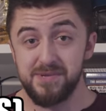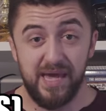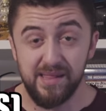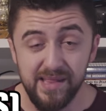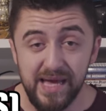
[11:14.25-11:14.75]

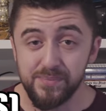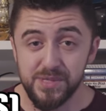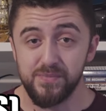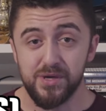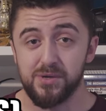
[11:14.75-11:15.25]
10
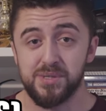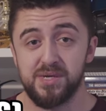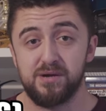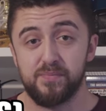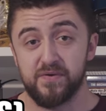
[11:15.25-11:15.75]
laps because
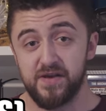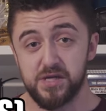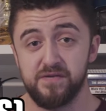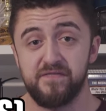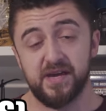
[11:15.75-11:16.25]
they're a
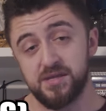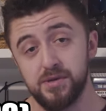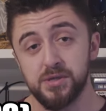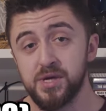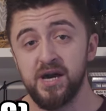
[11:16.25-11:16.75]
professional
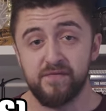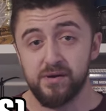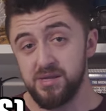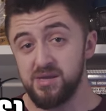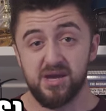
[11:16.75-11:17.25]
factory
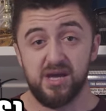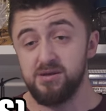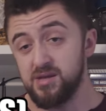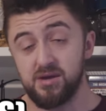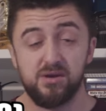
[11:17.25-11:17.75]
driver and they kind
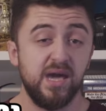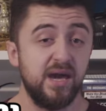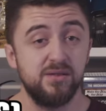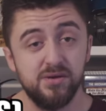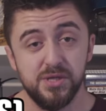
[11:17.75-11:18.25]
of like, okay,
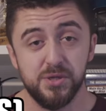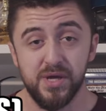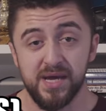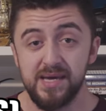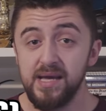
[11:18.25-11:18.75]
I know the
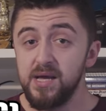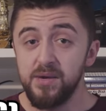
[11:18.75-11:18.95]
track.